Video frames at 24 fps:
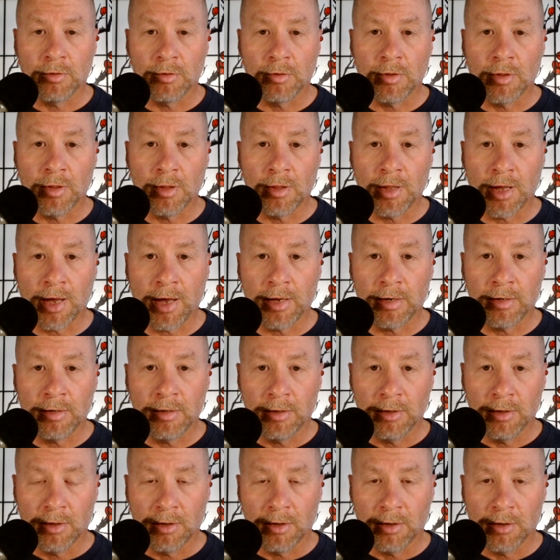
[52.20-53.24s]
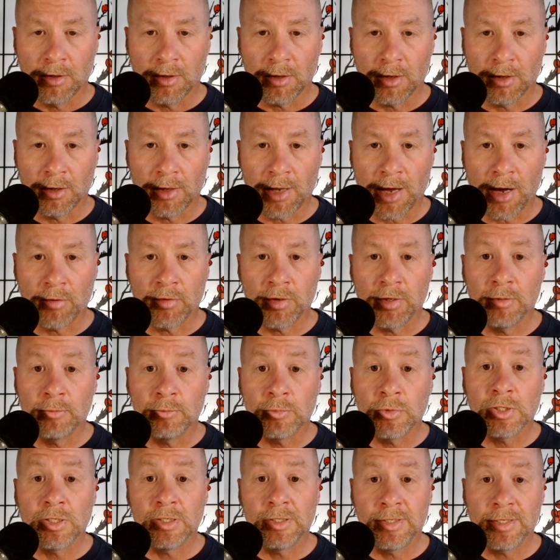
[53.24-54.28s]
that allowed him
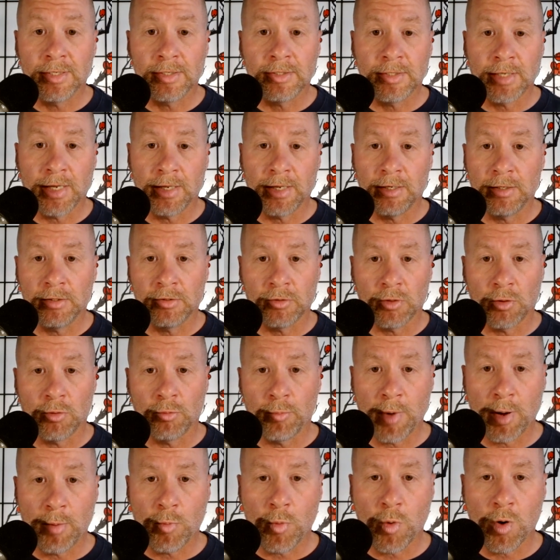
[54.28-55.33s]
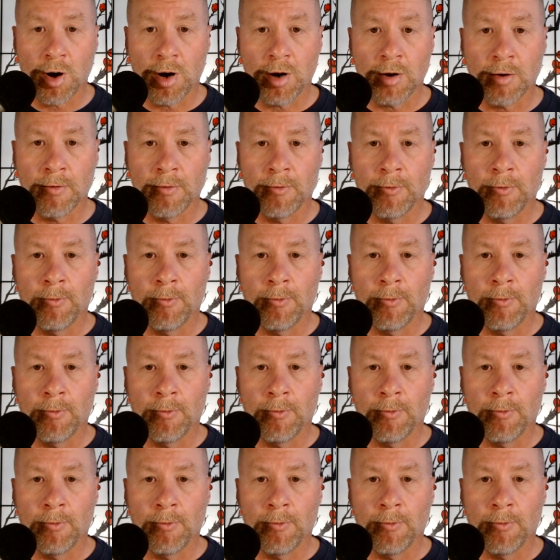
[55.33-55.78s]
to dictate his own memoir.